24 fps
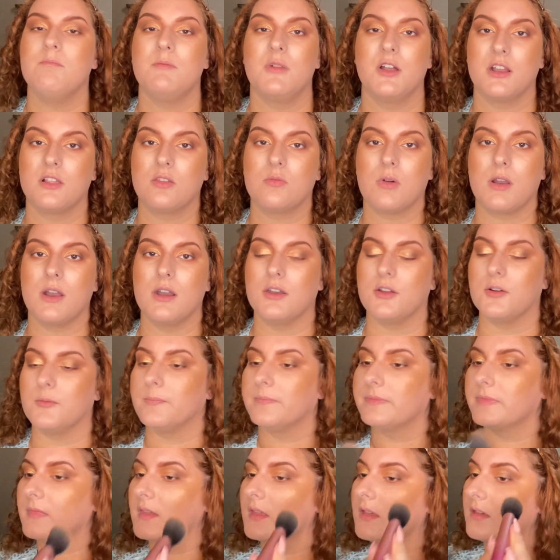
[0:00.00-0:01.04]
But it's what I do.
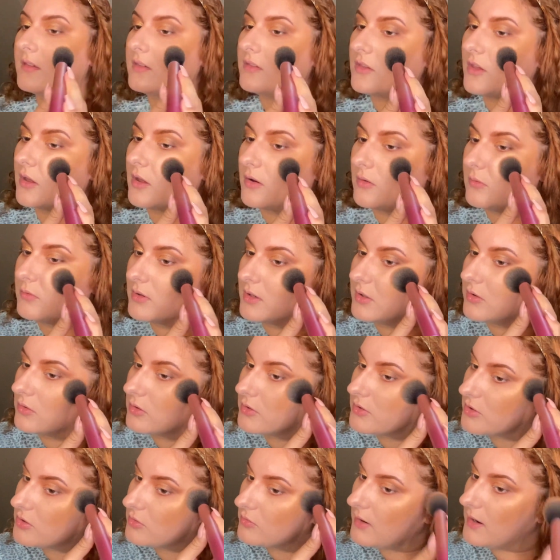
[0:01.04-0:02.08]
So in
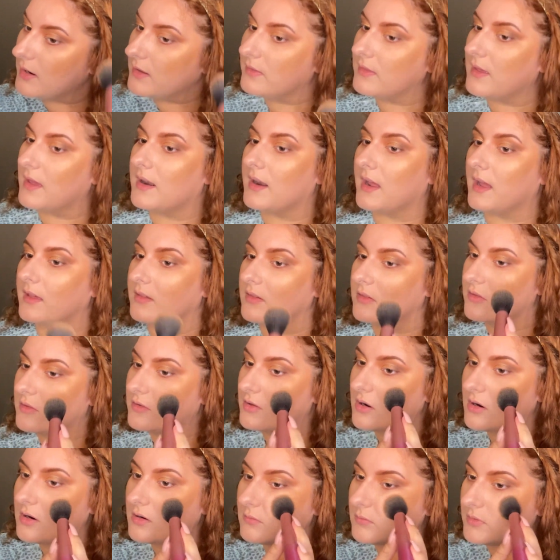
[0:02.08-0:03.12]
order to correct that, I
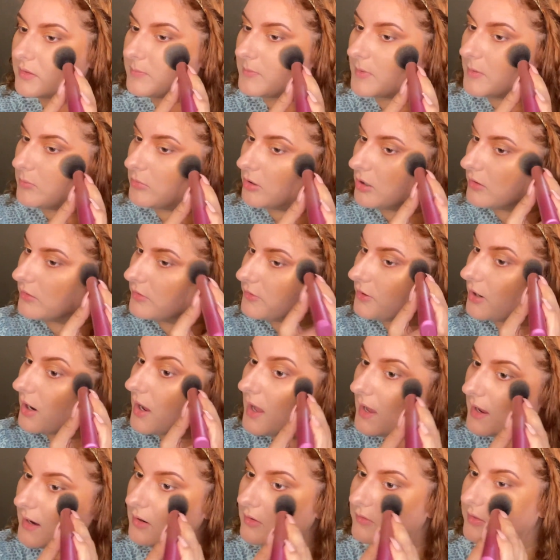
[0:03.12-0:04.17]
start with my bronzer
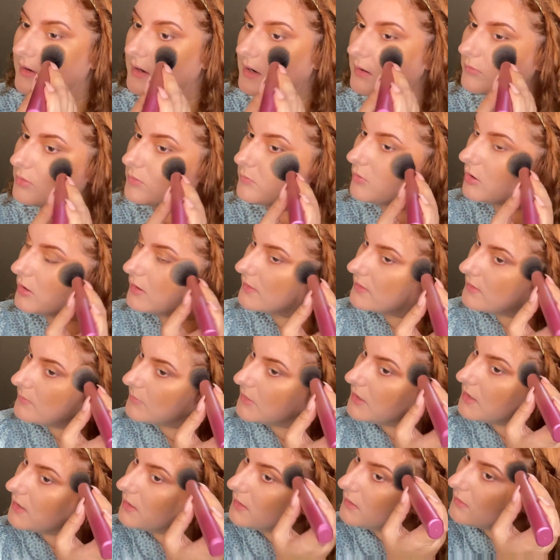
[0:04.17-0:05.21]
higher than I would want it to
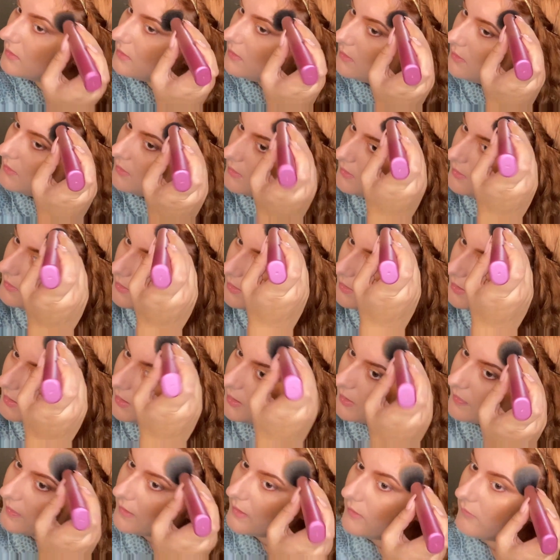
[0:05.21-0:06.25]
be.
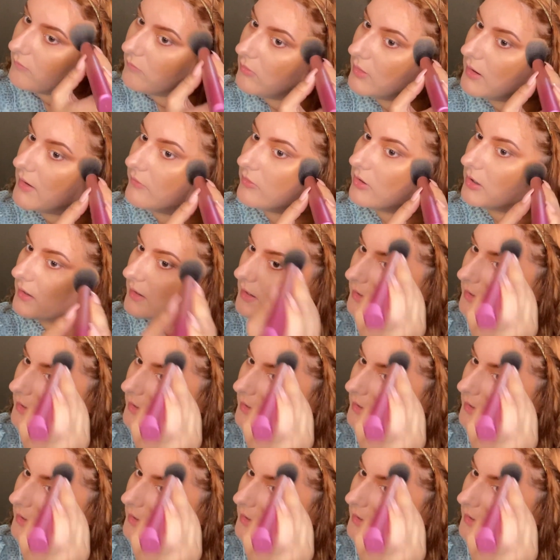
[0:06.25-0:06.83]
And then whenever I